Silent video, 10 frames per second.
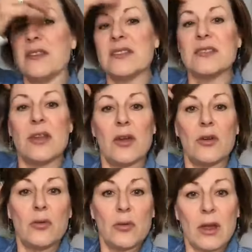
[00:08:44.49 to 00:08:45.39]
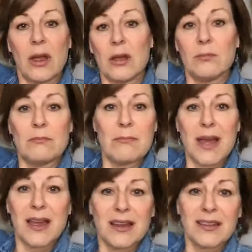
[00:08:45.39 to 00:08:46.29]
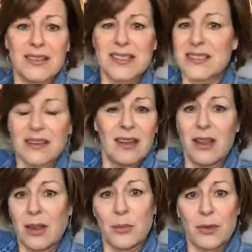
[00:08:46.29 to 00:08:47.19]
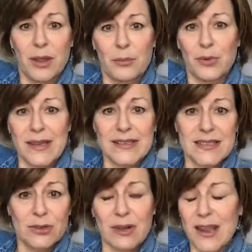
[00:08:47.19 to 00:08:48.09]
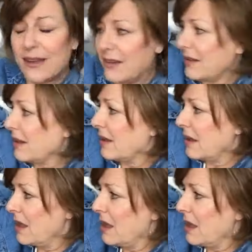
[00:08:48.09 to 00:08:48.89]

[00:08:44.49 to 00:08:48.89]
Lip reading: There's no markers, branding or anything.